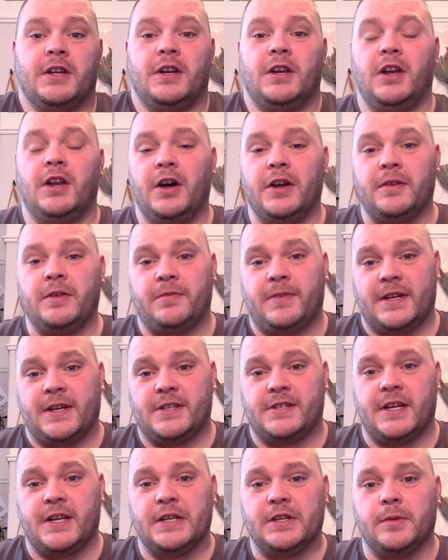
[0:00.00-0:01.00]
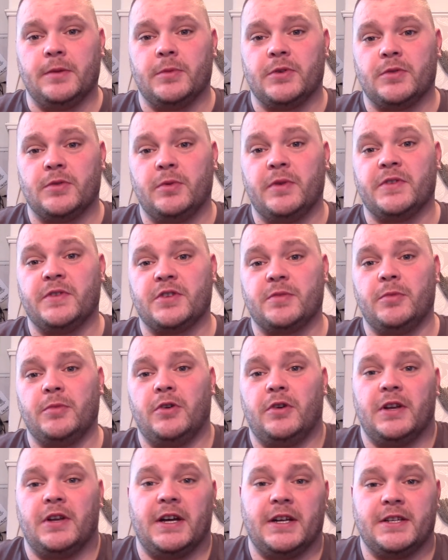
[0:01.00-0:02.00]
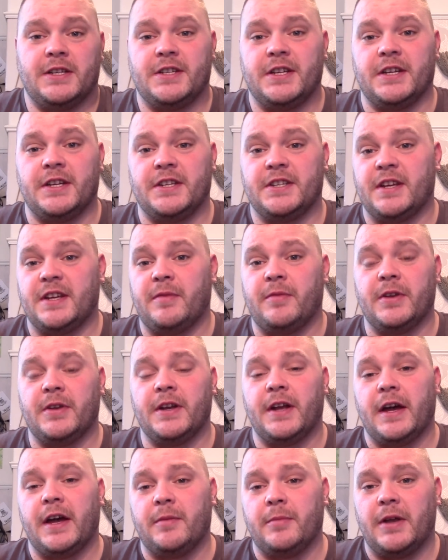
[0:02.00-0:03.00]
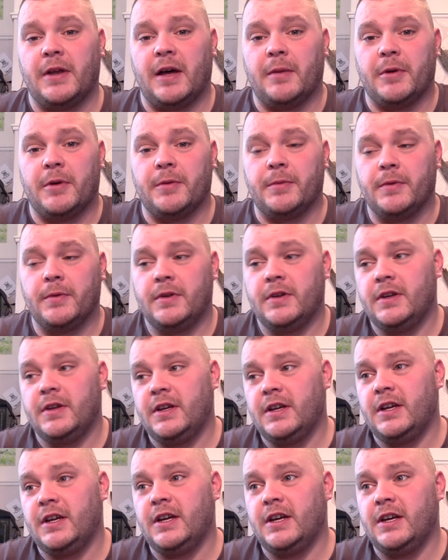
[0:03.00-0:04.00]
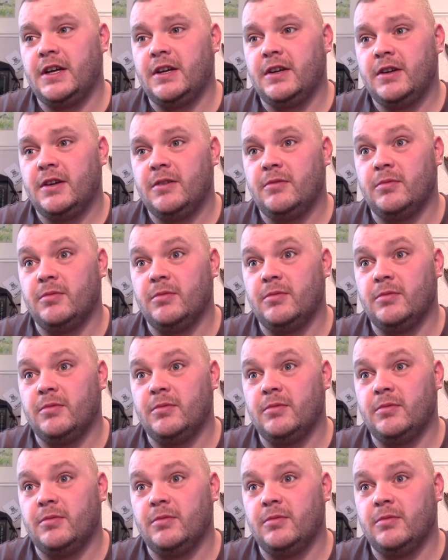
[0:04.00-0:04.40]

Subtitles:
light fast setups with smaller 6, 7 and 8mm ammo?